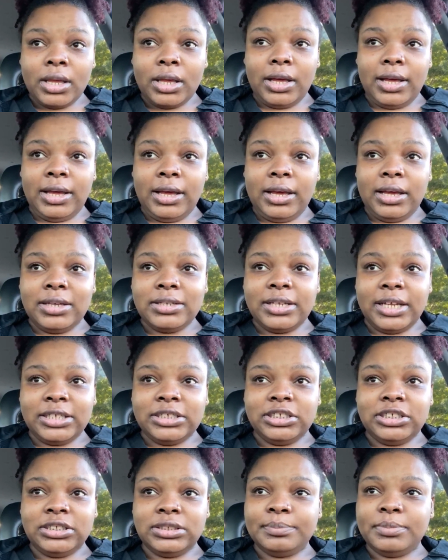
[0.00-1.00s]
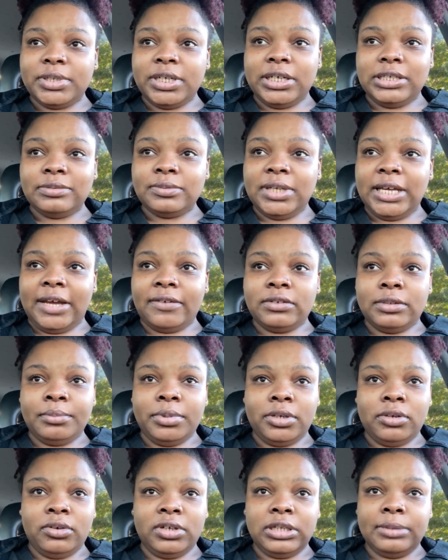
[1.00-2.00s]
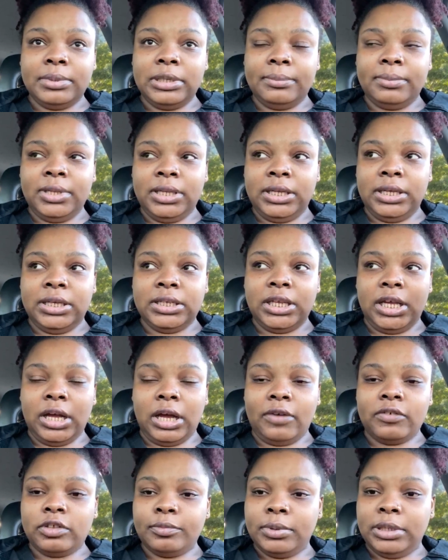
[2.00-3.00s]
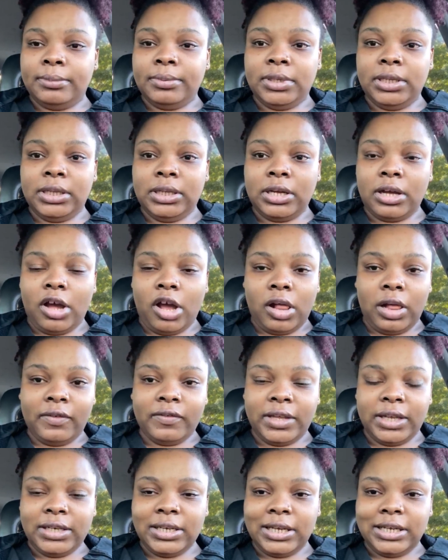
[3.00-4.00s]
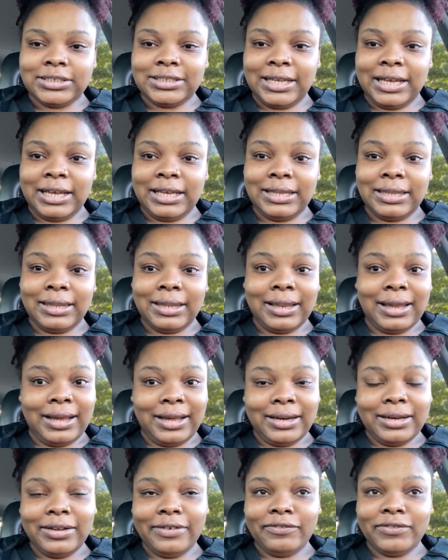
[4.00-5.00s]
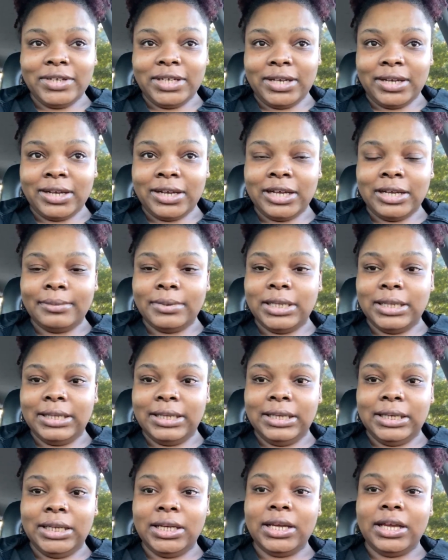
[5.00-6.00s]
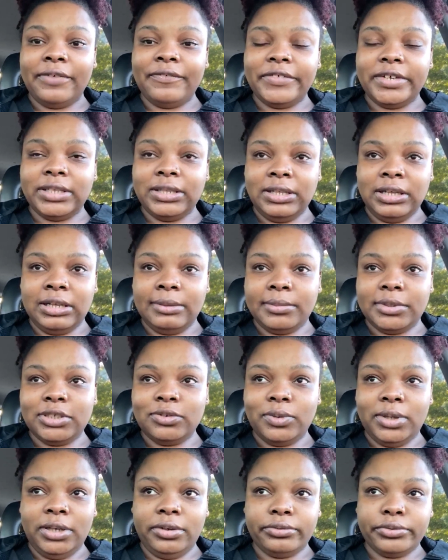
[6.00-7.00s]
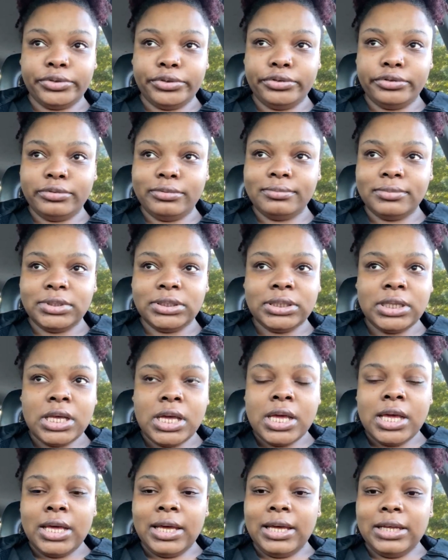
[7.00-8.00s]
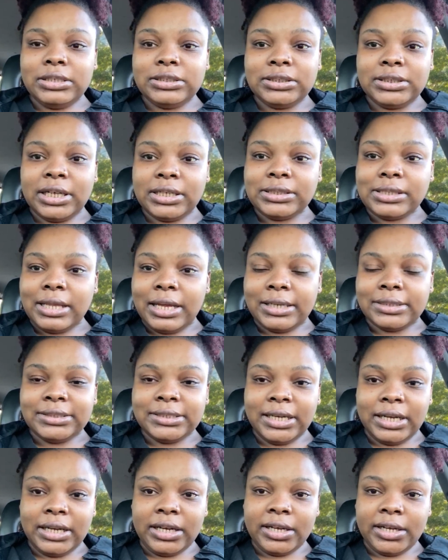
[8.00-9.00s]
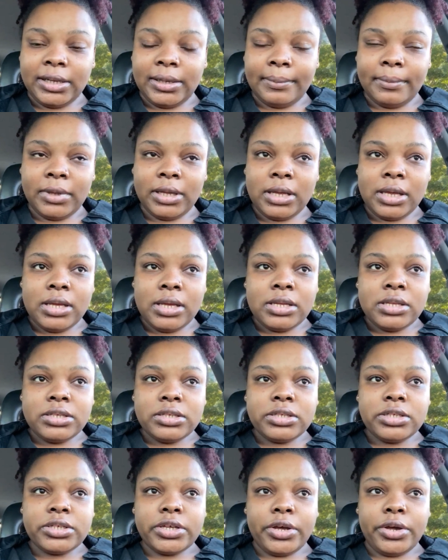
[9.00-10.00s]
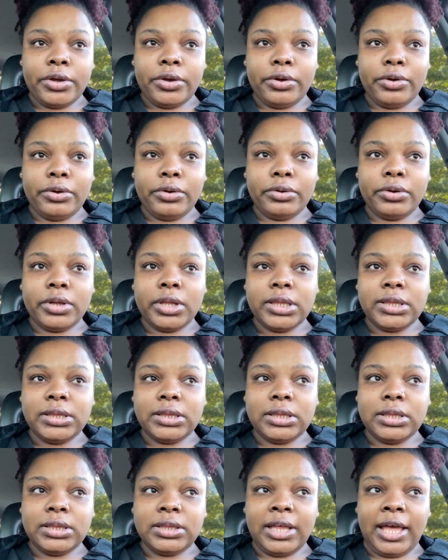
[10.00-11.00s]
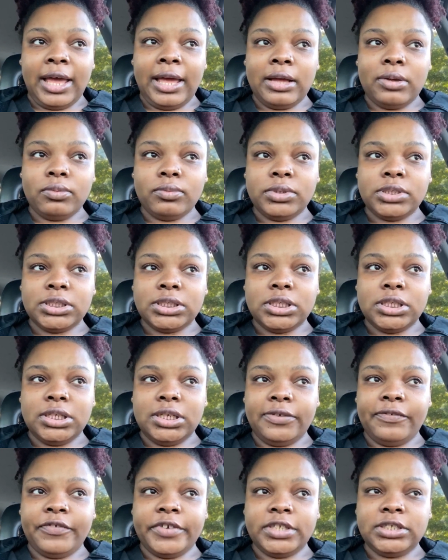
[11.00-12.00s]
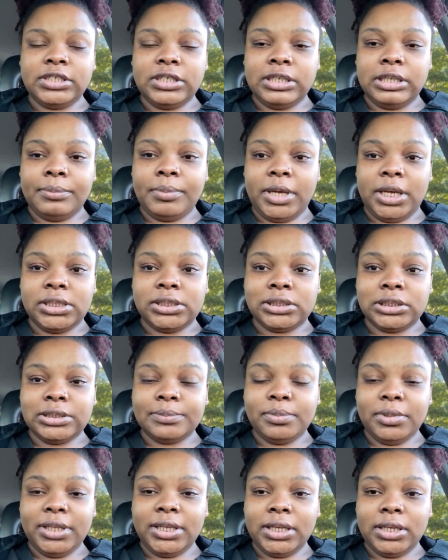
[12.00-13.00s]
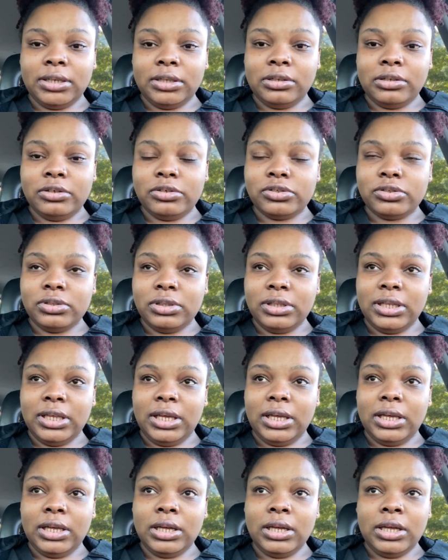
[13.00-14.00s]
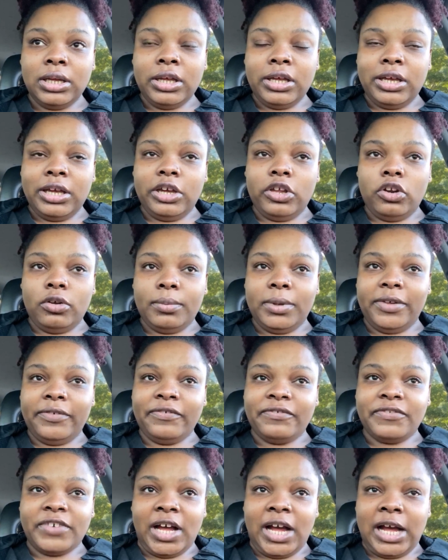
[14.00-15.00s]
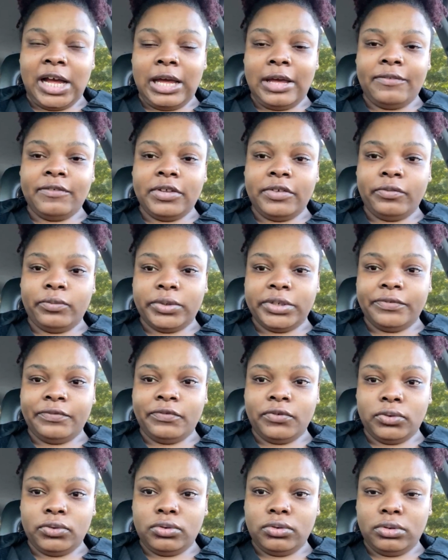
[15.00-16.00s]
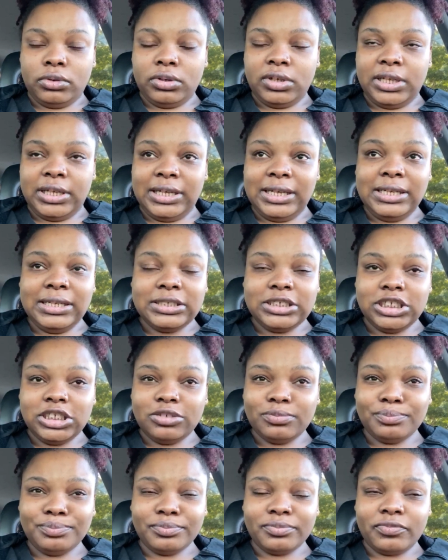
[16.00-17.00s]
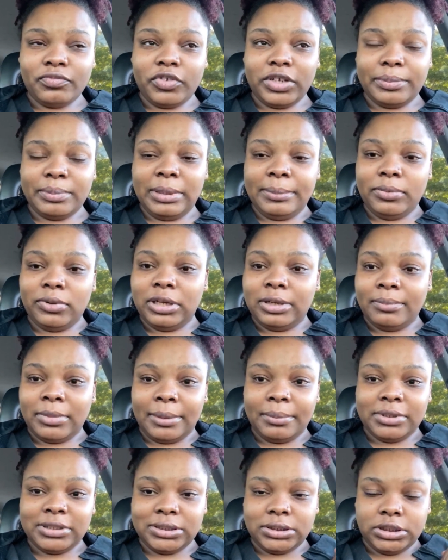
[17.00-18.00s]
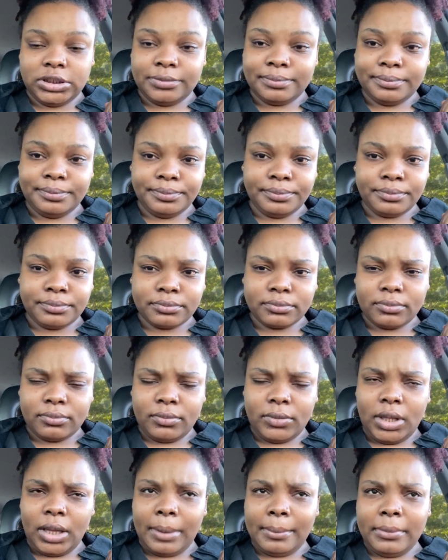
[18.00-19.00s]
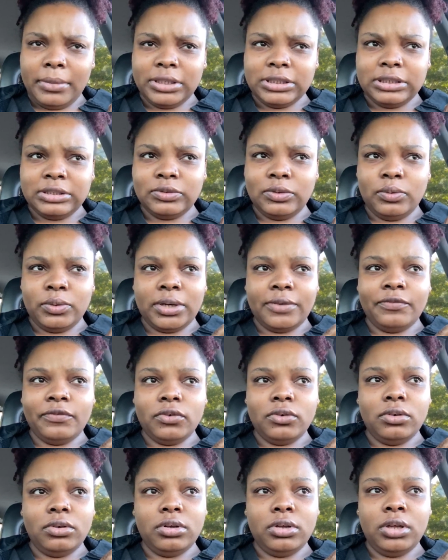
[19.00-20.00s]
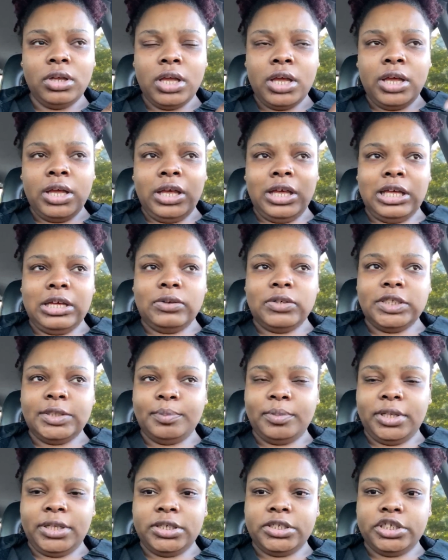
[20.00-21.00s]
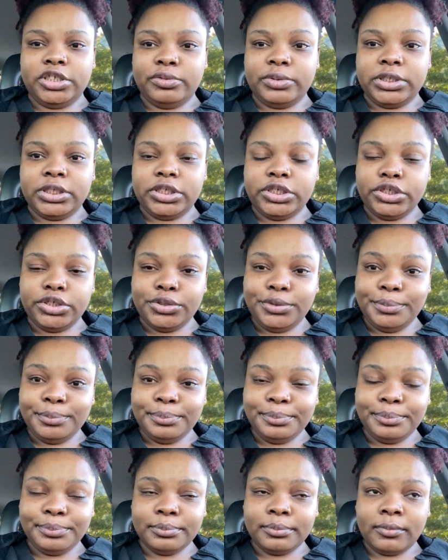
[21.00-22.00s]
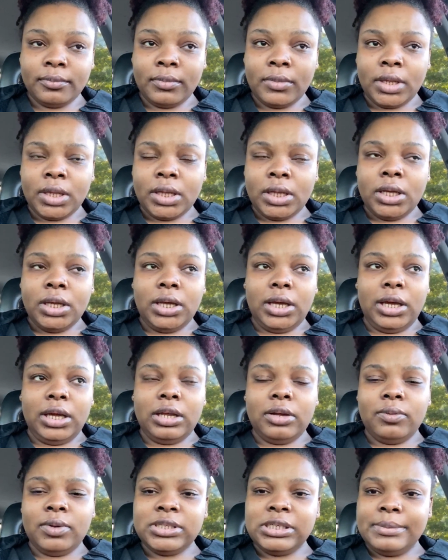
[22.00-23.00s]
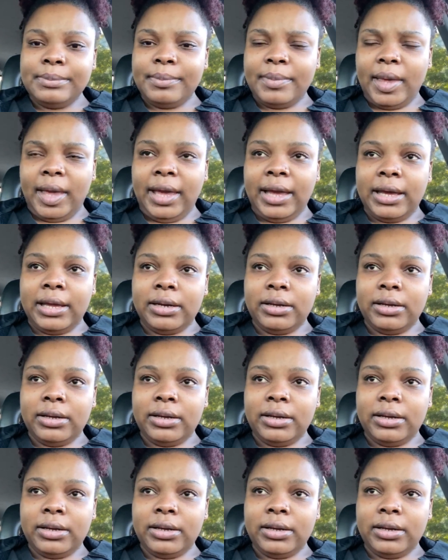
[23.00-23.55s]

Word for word: And that's just because we have to put on the PPE, take off the PPE. All that takes a lot of time. Cleaning everything between rooms, it just takes a lot of time. So that was the difference in the patient split. Usually it'll be 5 if we're full each for people in my position. But since we weren't full, it was split 2 and 2. And it wasn't bad.